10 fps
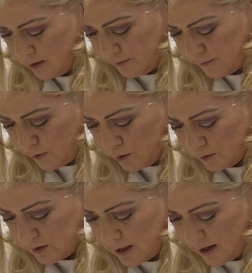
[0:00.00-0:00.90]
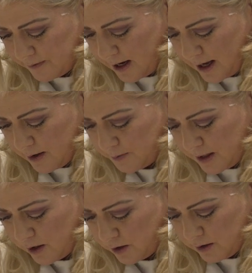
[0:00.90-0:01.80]
fruits that I've got up
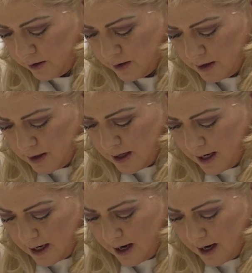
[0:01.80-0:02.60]
here, and